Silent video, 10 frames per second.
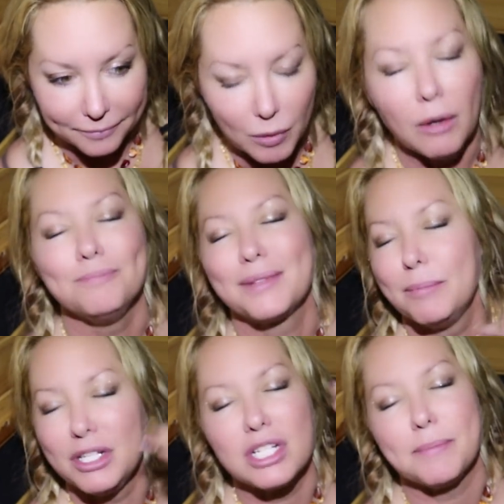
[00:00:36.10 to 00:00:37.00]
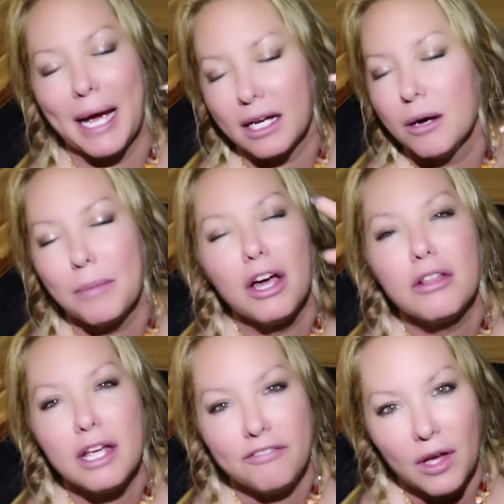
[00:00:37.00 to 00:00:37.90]
well, let me just back up.
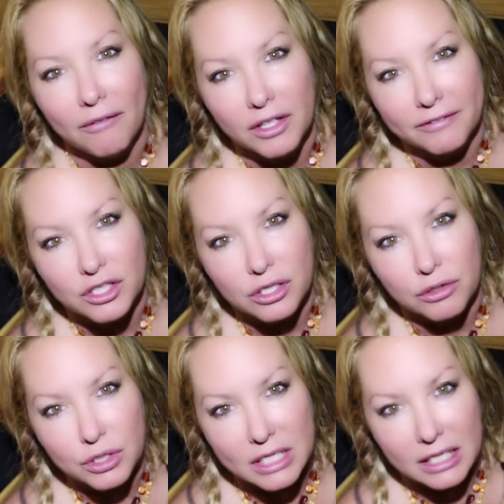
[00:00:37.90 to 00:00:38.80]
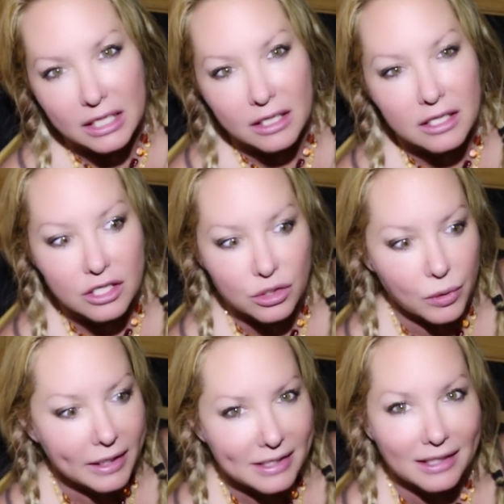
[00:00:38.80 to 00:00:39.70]
If you have never tuned in, this is
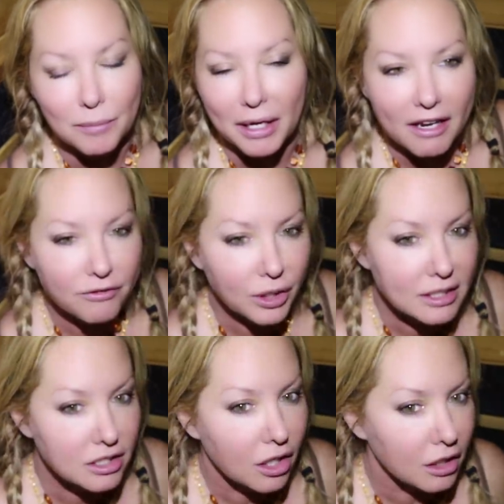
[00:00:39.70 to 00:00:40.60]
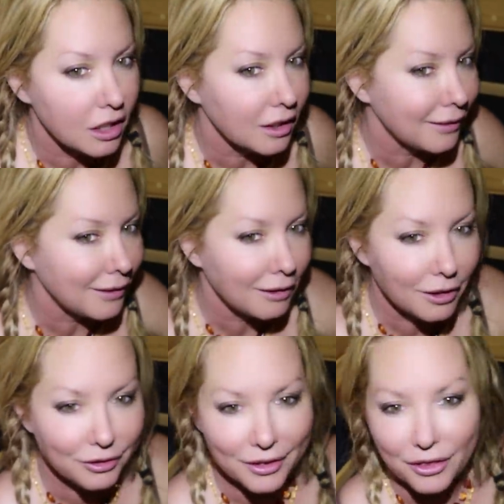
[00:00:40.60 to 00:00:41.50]
where I sit in my infrared sauna at like
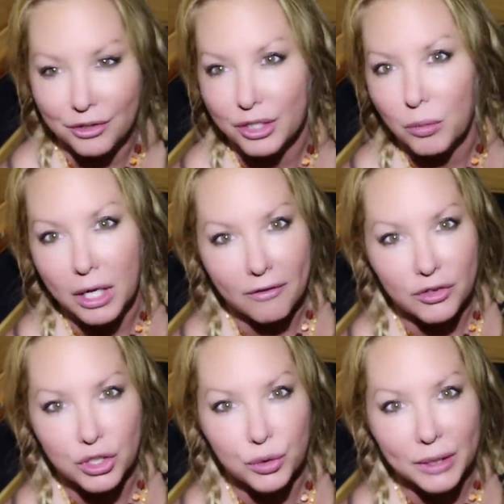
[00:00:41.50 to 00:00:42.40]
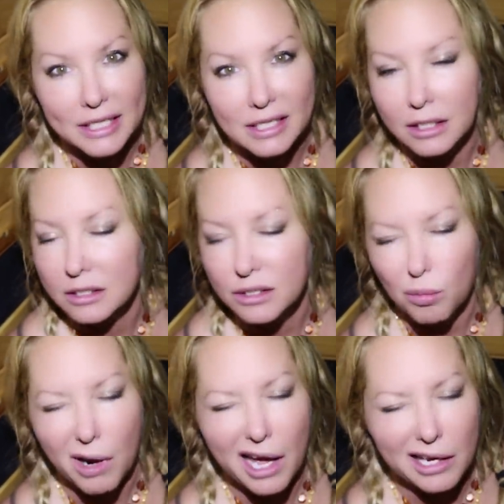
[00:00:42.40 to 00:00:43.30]
130 whatever degrees and I
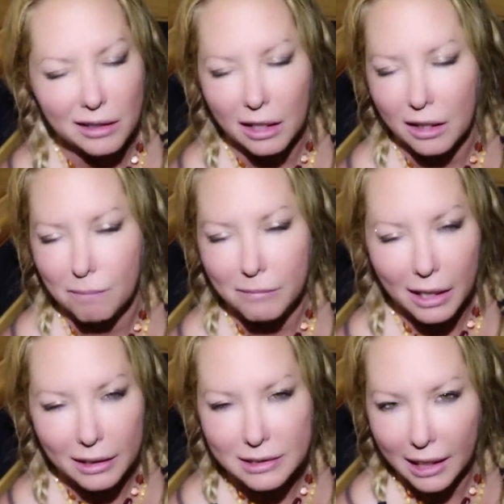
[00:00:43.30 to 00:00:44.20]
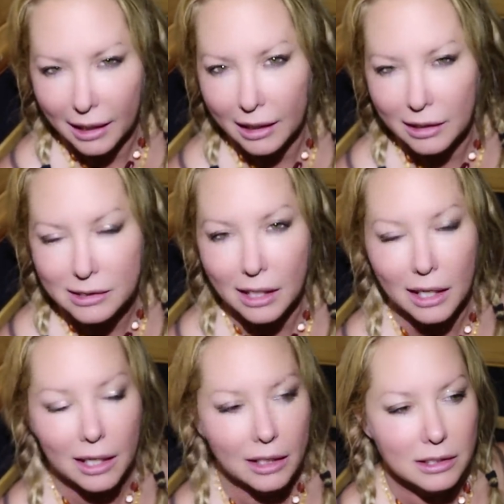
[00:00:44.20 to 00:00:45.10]
sweat and I meditate
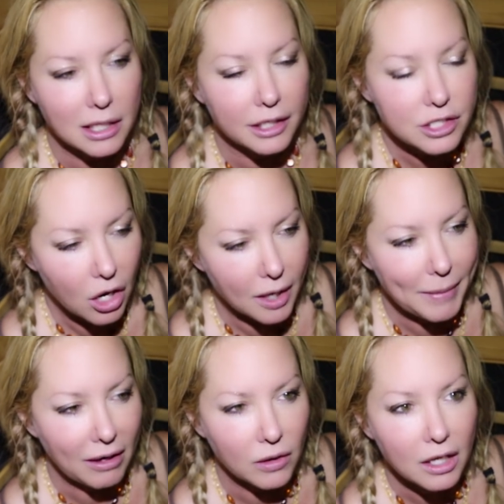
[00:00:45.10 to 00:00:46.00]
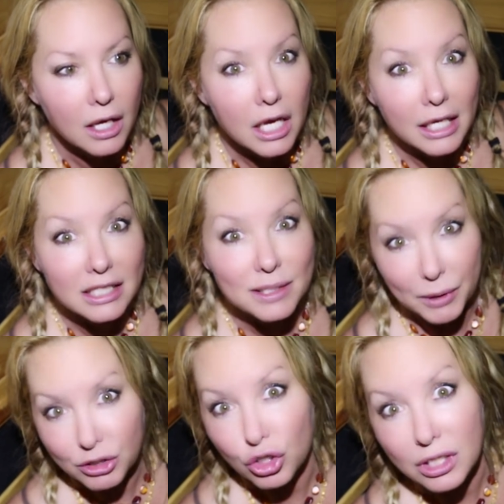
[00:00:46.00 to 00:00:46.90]
and I talk about
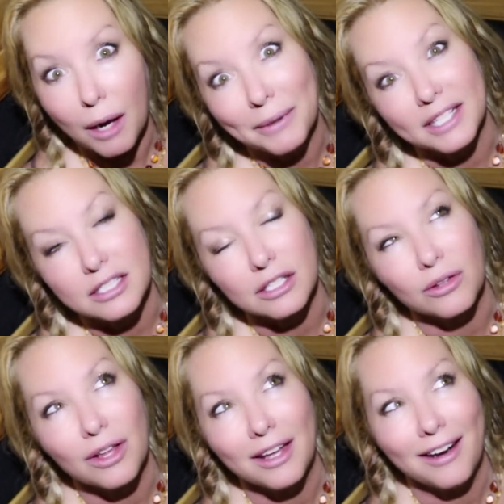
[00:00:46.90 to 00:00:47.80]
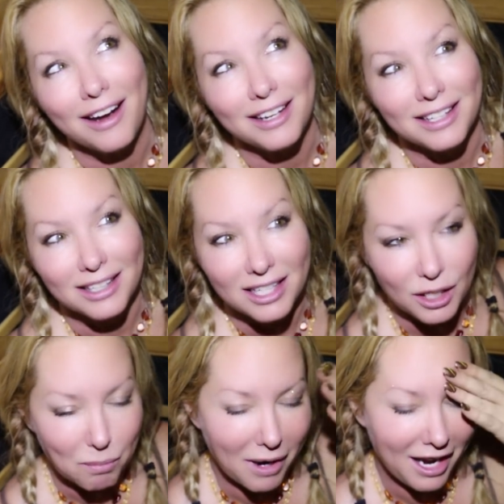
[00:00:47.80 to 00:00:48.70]
spiritual topics so that I can
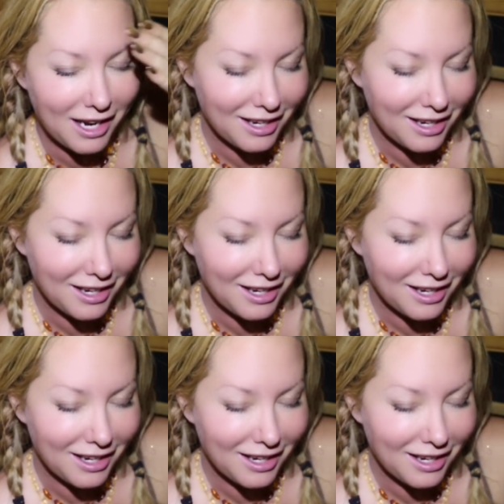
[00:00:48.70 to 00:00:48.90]
keep my